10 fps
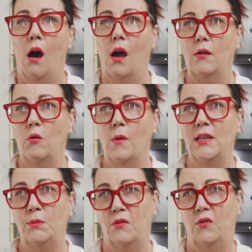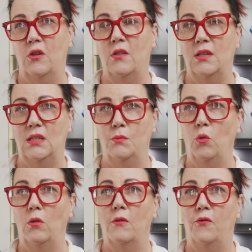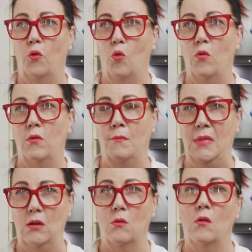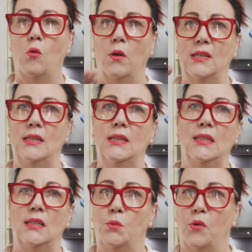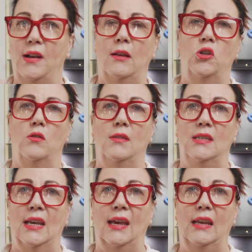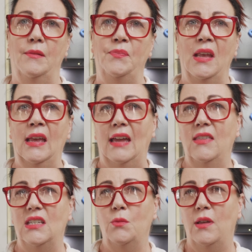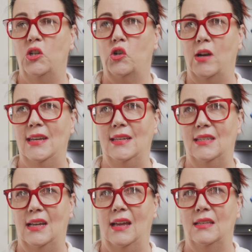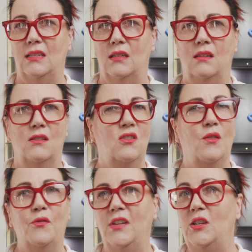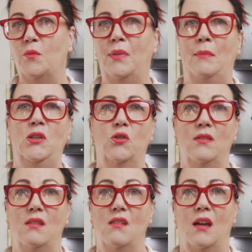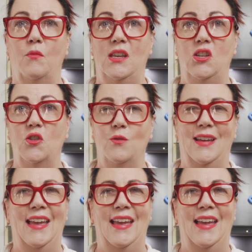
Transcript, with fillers: I always prefer the smaller four meal quantities spread out during the day. And this is where the training starts. Do not feed your puppy during the night when you